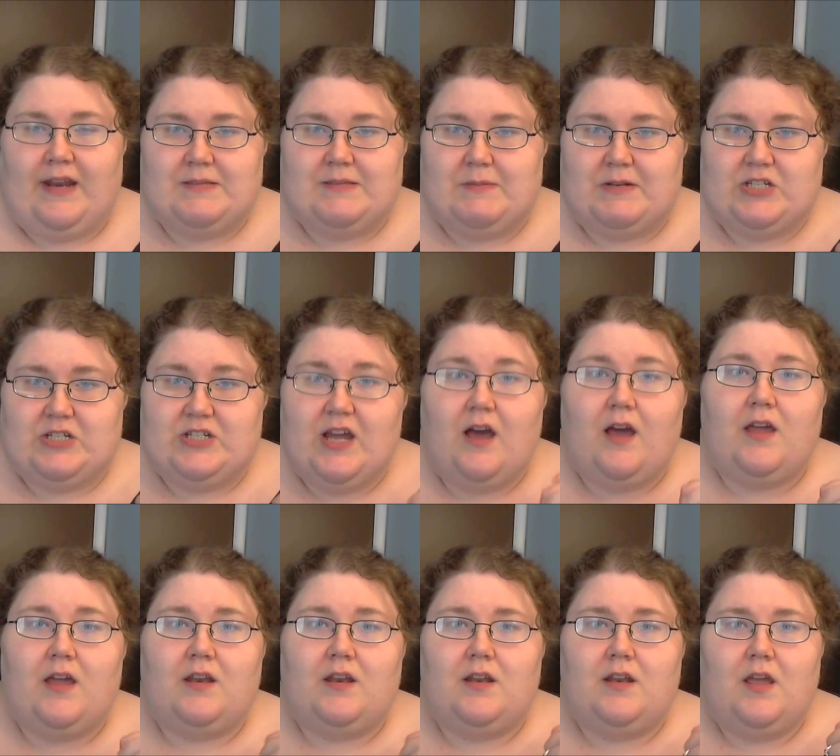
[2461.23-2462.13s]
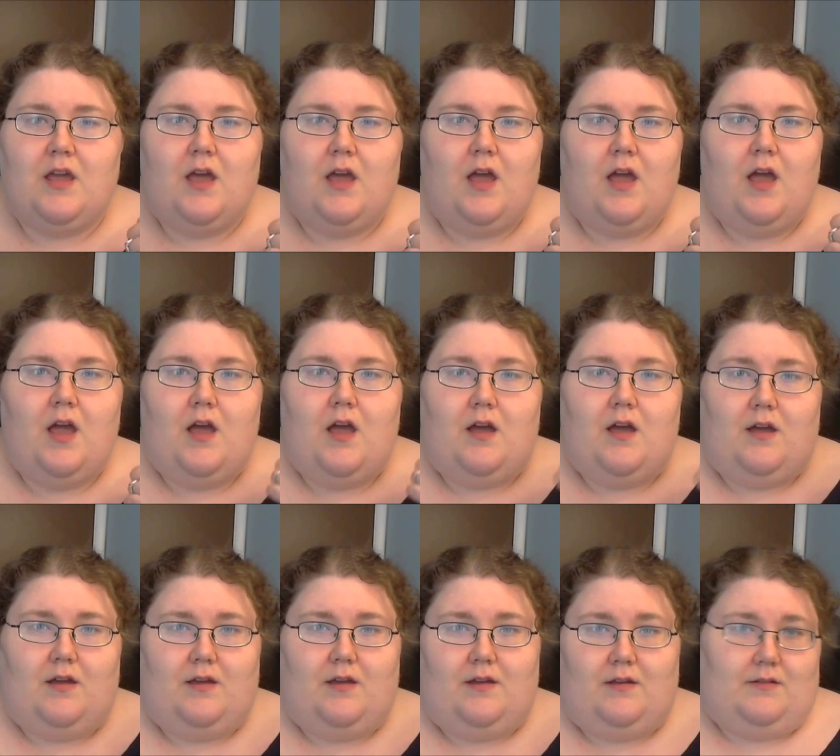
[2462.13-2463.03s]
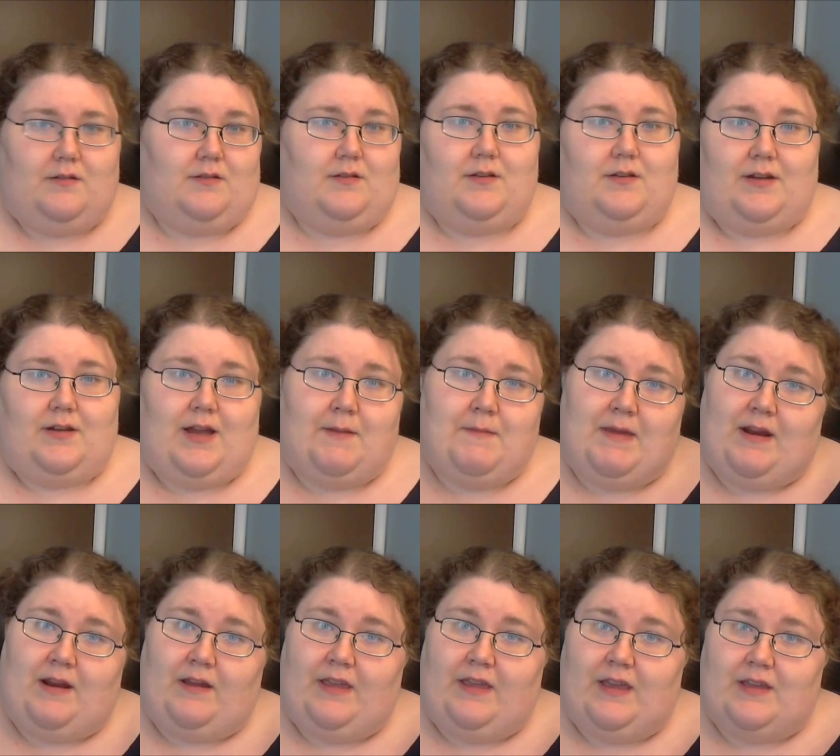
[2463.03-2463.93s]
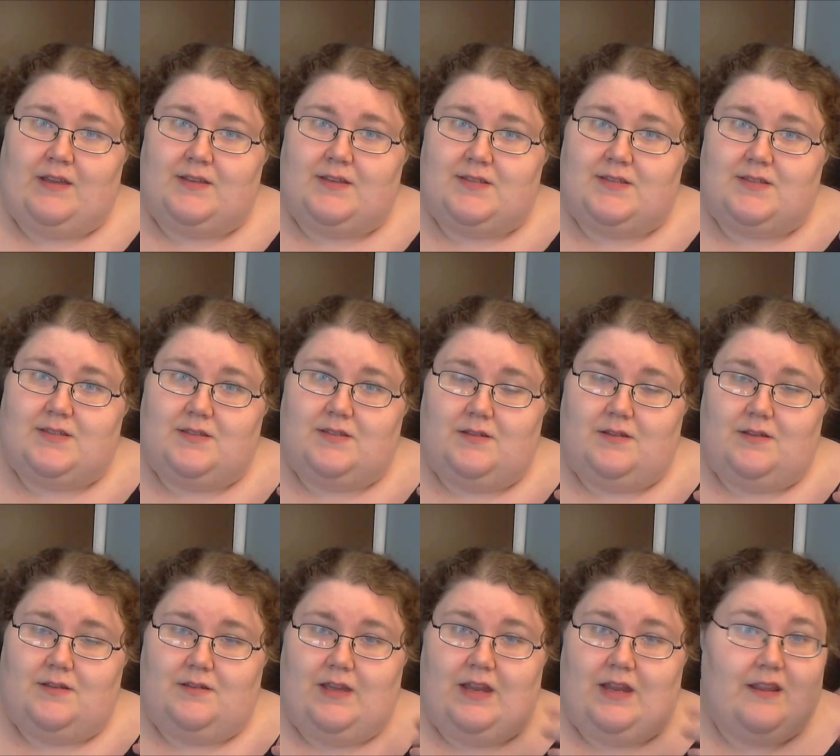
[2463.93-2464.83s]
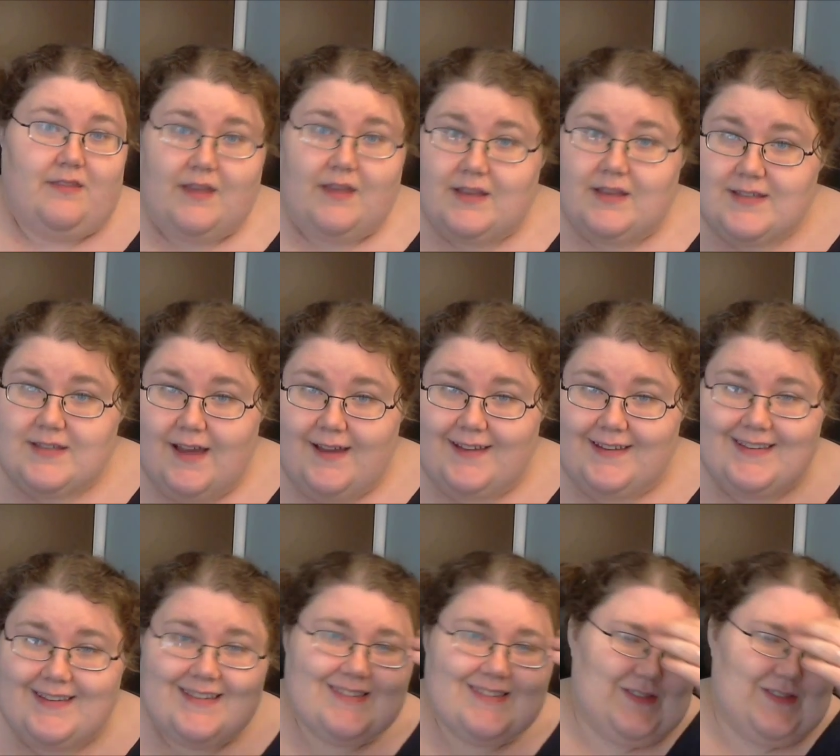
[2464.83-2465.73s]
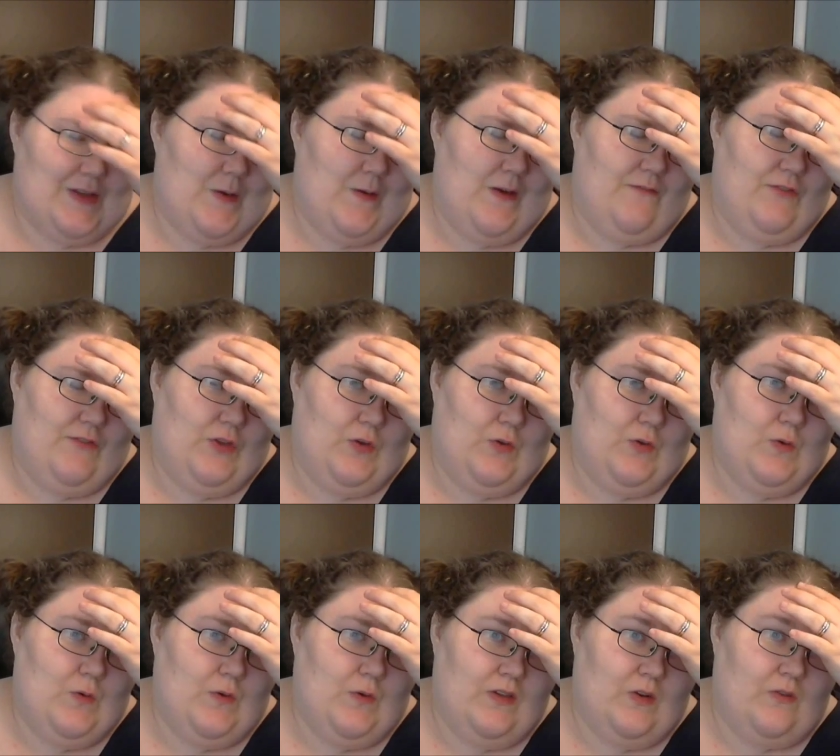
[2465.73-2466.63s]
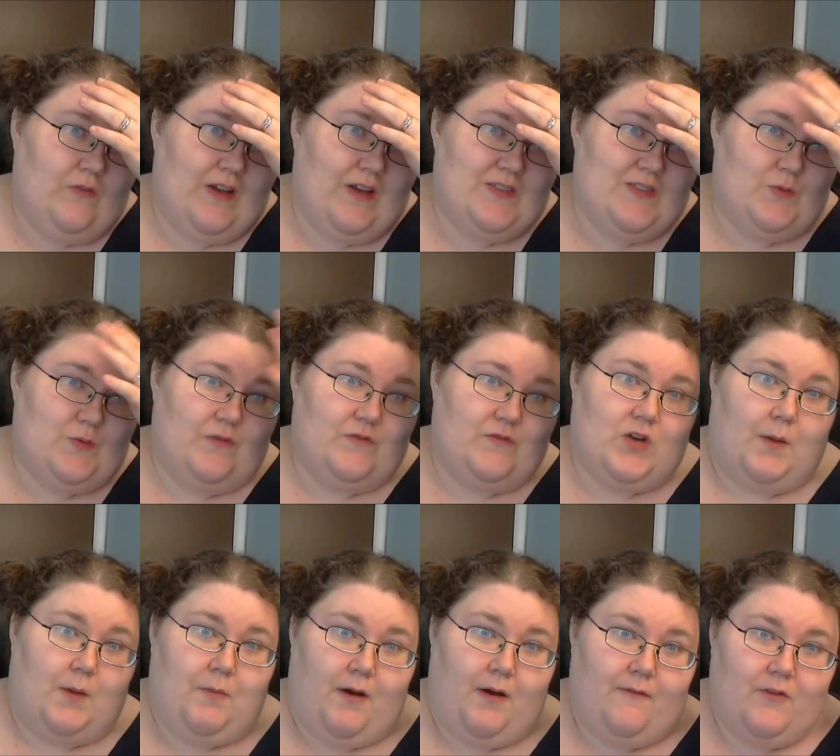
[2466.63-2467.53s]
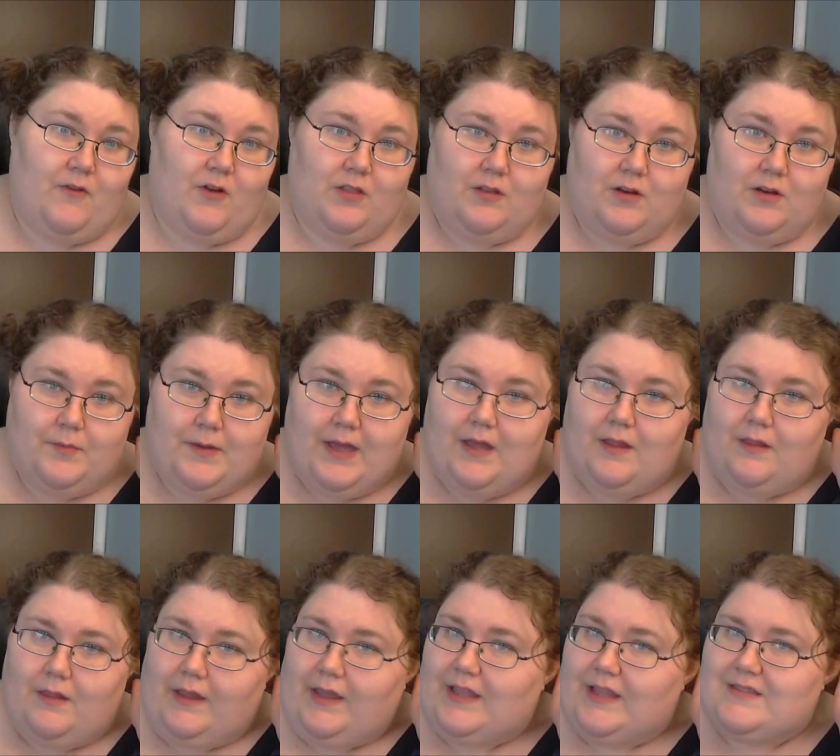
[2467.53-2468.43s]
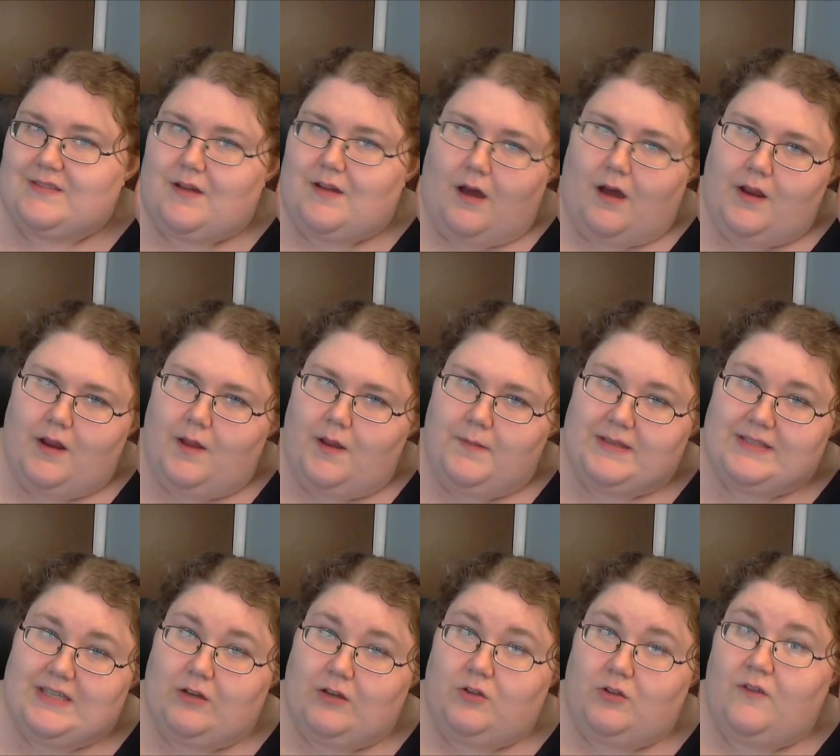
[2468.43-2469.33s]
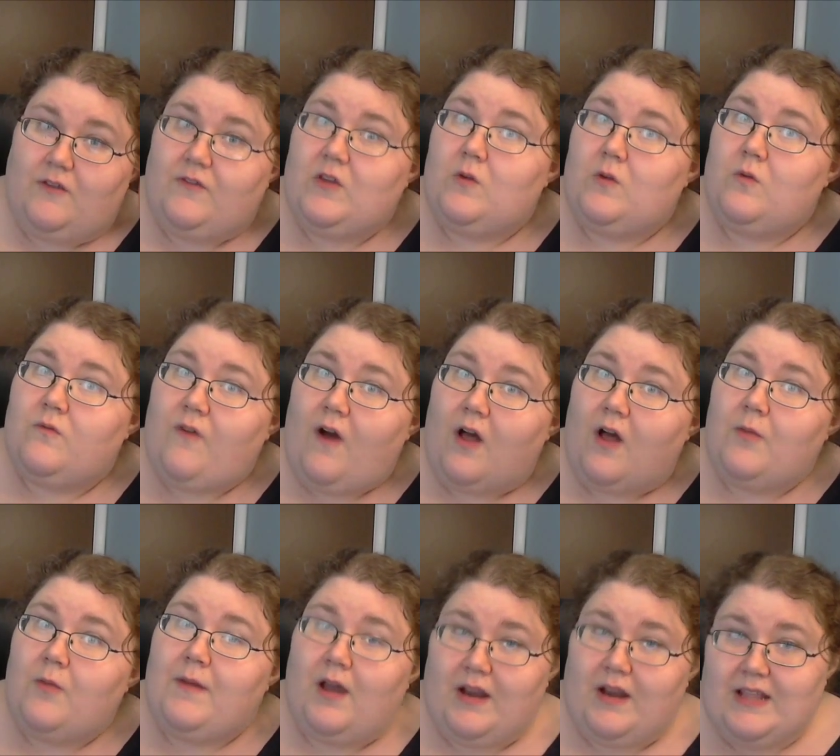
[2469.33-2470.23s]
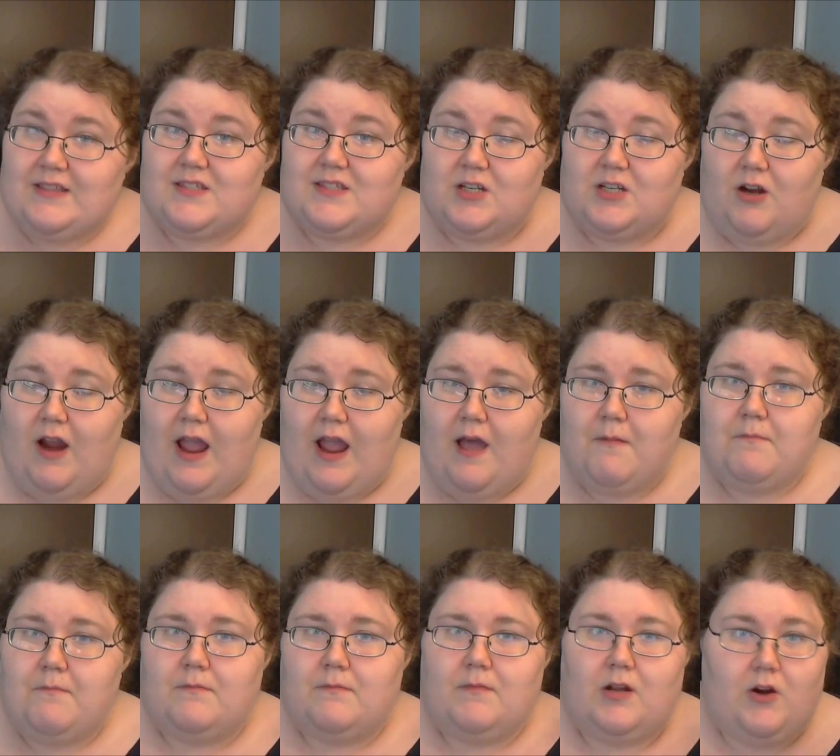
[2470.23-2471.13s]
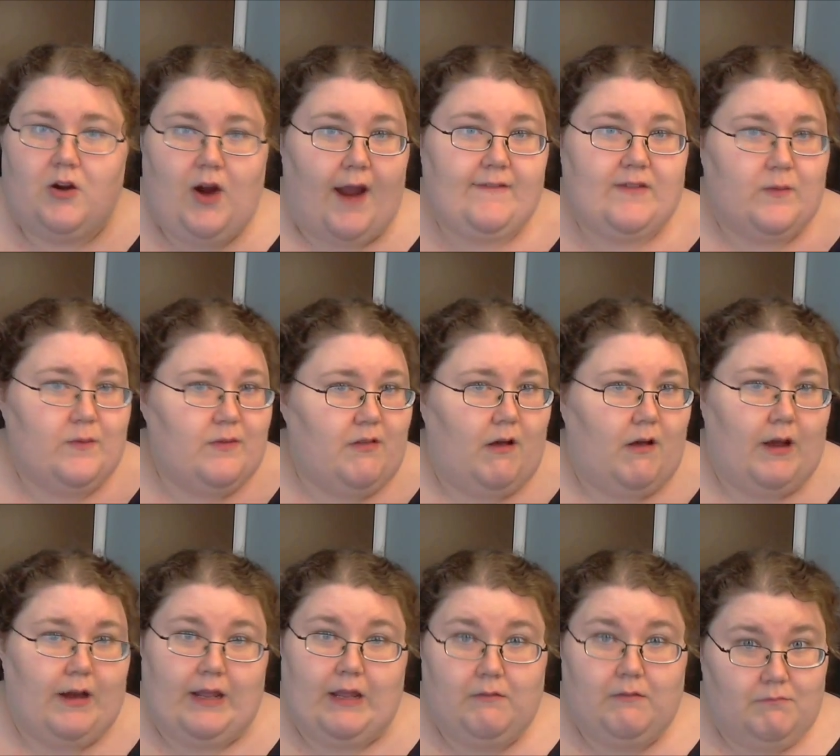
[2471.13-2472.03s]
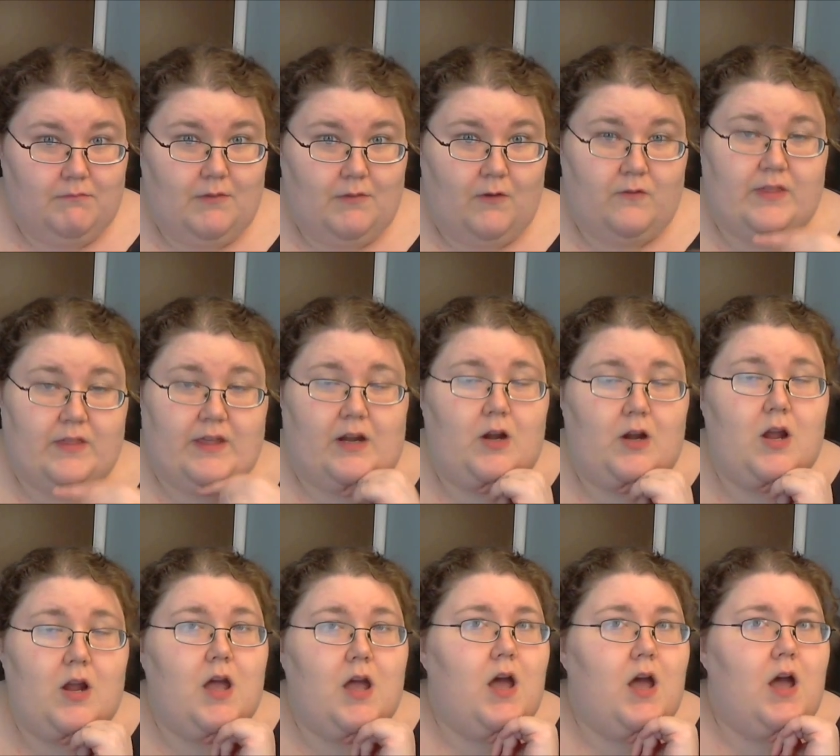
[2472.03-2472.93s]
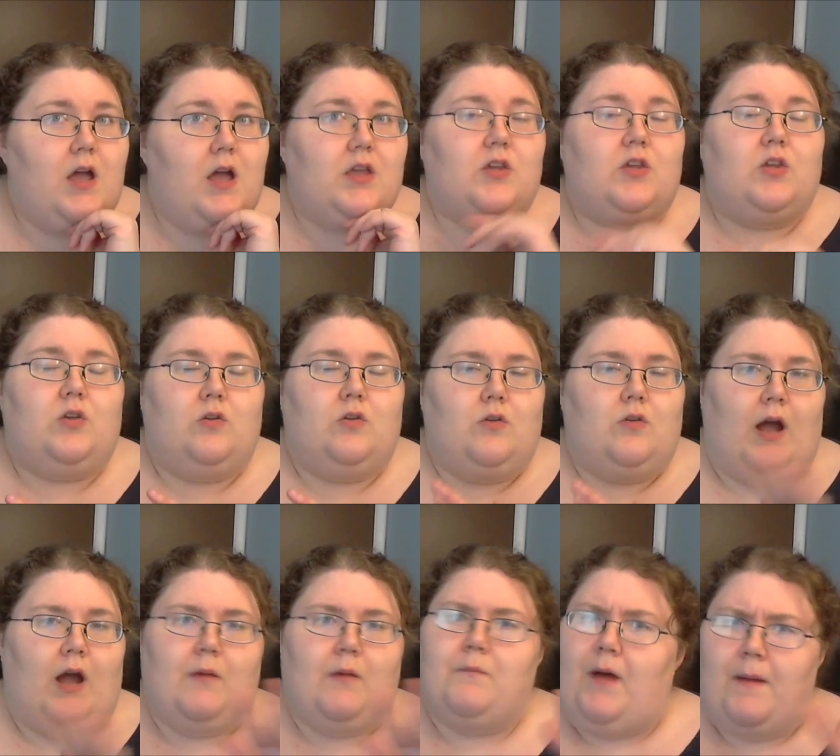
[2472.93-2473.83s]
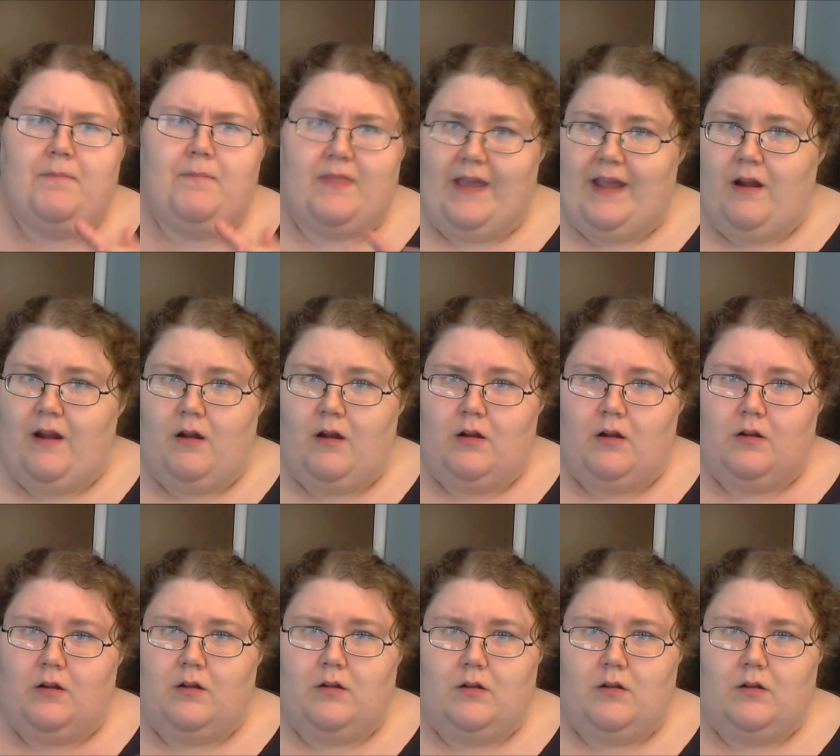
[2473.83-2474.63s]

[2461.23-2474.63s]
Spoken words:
much done. I may not get anything done. So if if I sort of drop off for a little bit, like it's not a big deal. If you follow me on Instagram, Crafting with Lottie over there, I'm there.